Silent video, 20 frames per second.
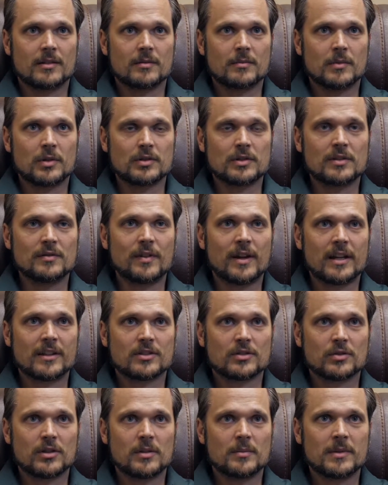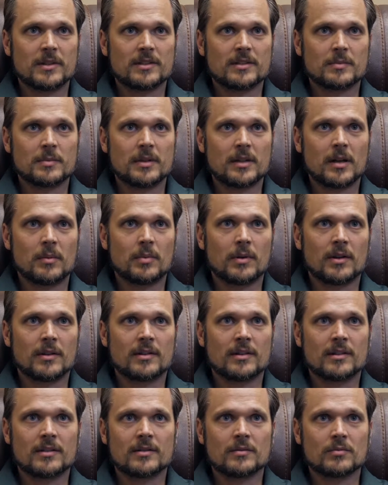most advanced treatments, be up
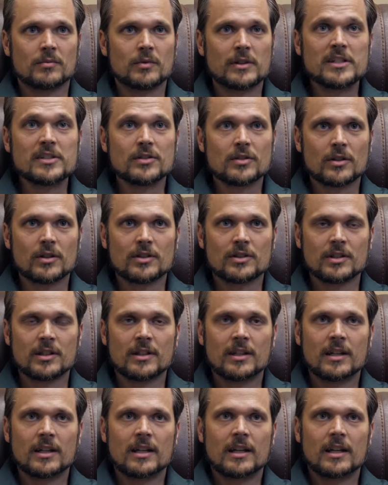on the research,